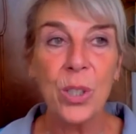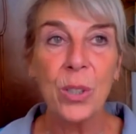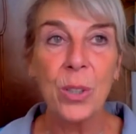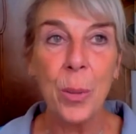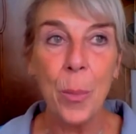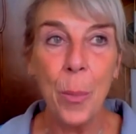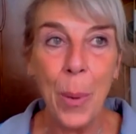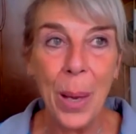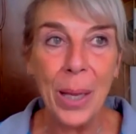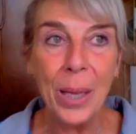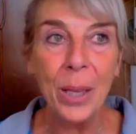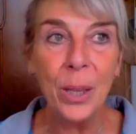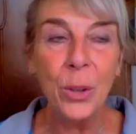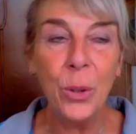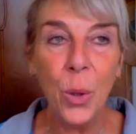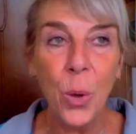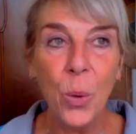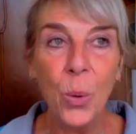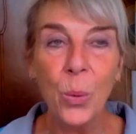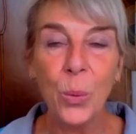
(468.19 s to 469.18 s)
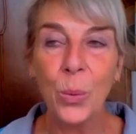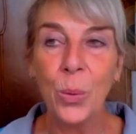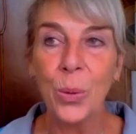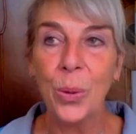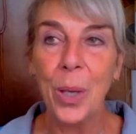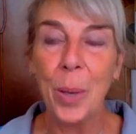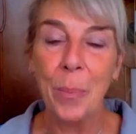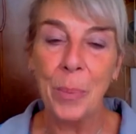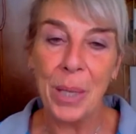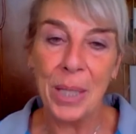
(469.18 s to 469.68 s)
well-known
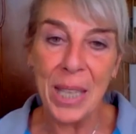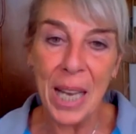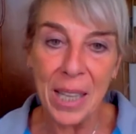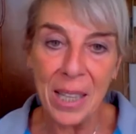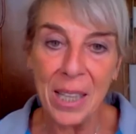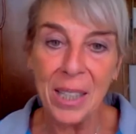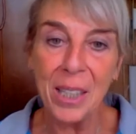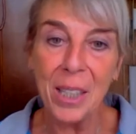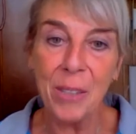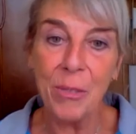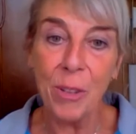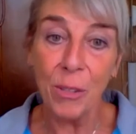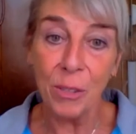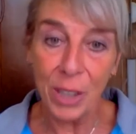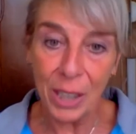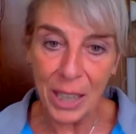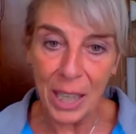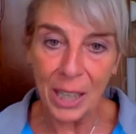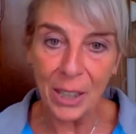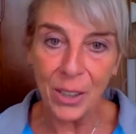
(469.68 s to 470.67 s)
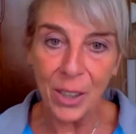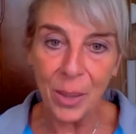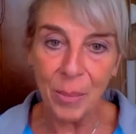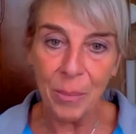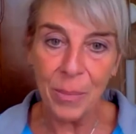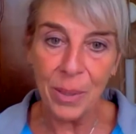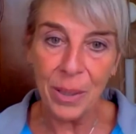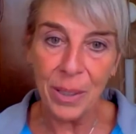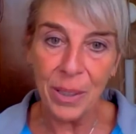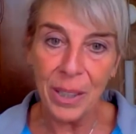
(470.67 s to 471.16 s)
representative of the
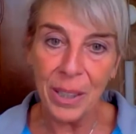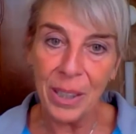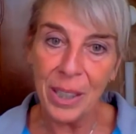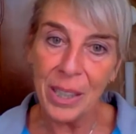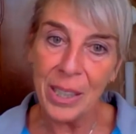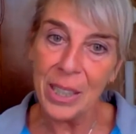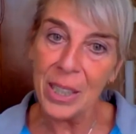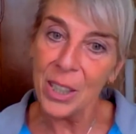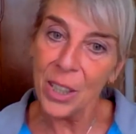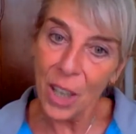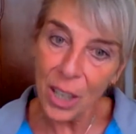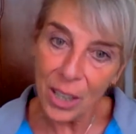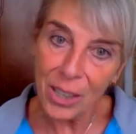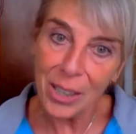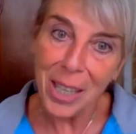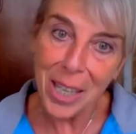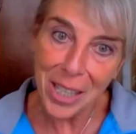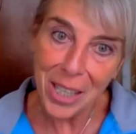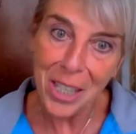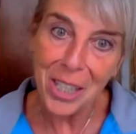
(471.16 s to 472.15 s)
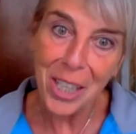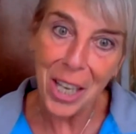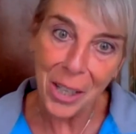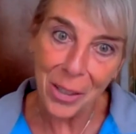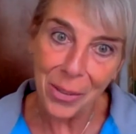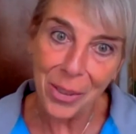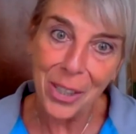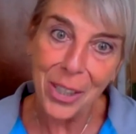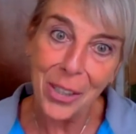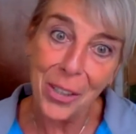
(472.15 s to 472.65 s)
kingdom, it's not
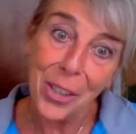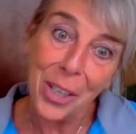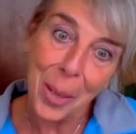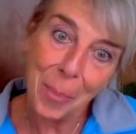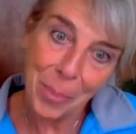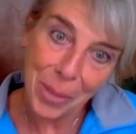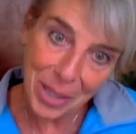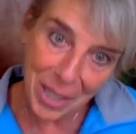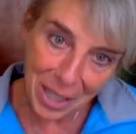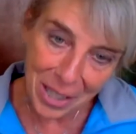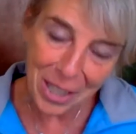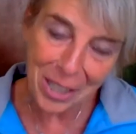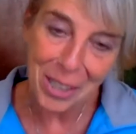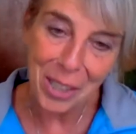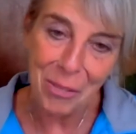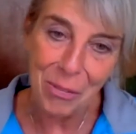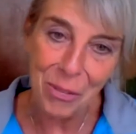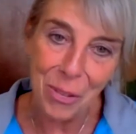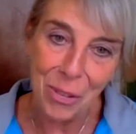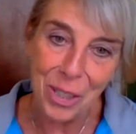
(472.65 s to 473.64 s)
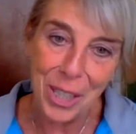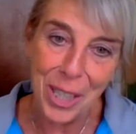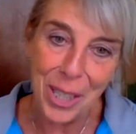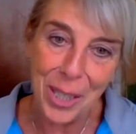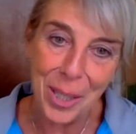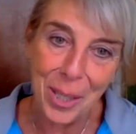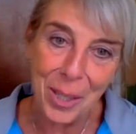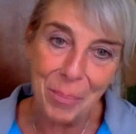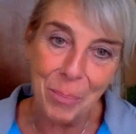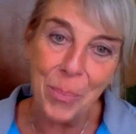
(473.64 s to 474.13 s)
necessarily the representative you need,
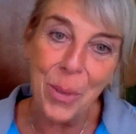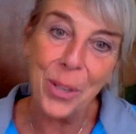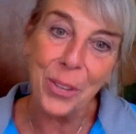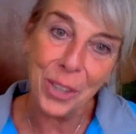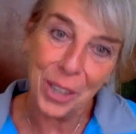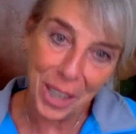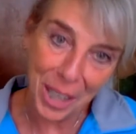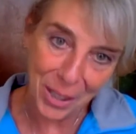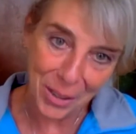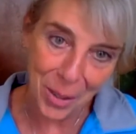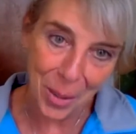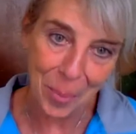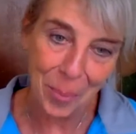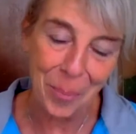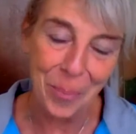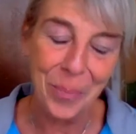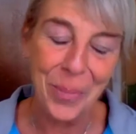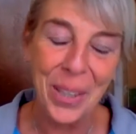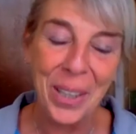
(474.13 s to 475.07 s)
but the kingdom.